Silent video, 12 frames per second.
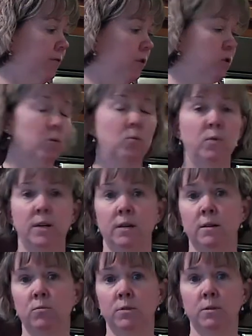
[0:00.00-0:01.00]
first one,
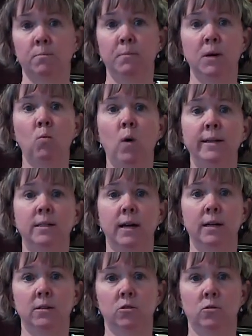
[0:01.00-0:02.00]
it was a big white
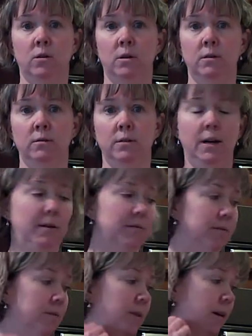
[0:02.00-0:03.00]
dinosaur.
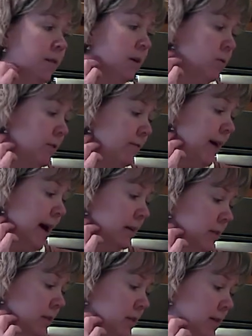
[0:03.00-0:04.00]
I think it was a
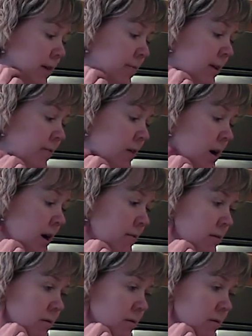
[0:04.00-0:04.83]
VAT 1075